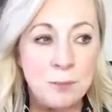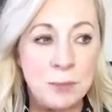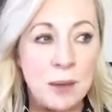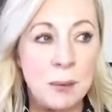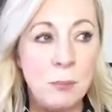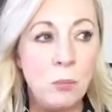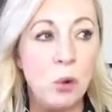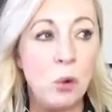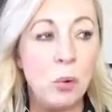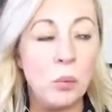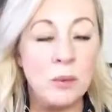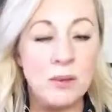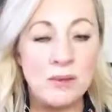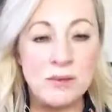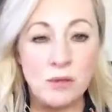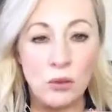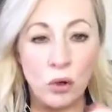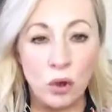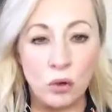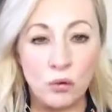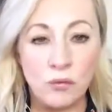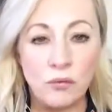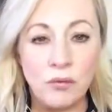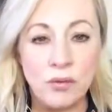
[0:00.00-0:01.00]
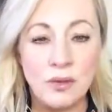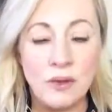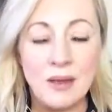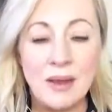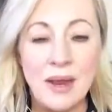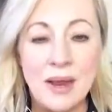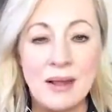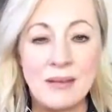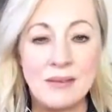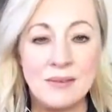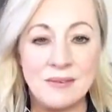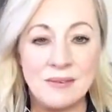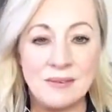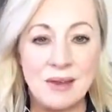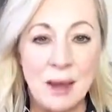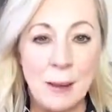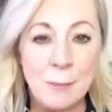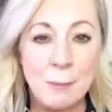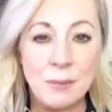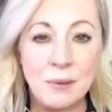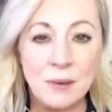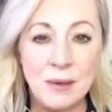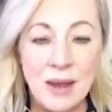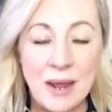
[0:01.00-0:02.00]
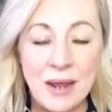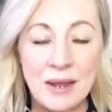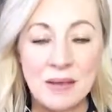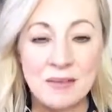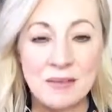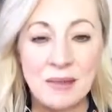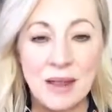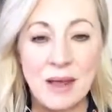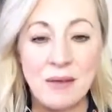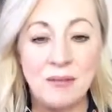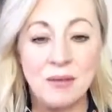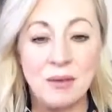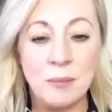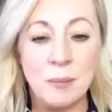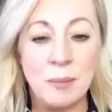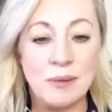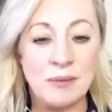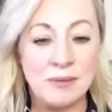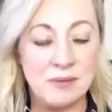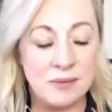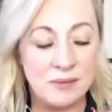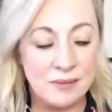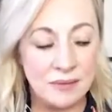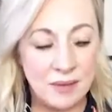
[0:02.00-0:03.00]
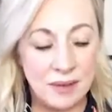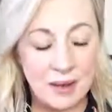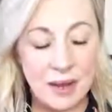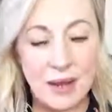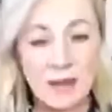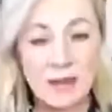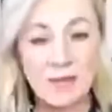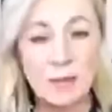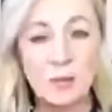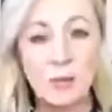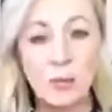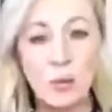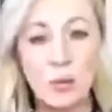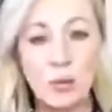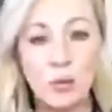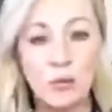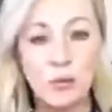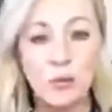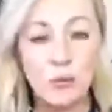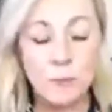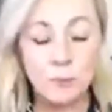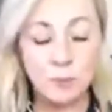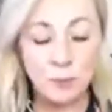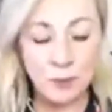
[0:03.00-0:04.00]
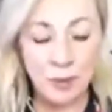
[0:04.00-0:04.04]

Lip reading: I'm always looking for the next step, the next level of business, the next move.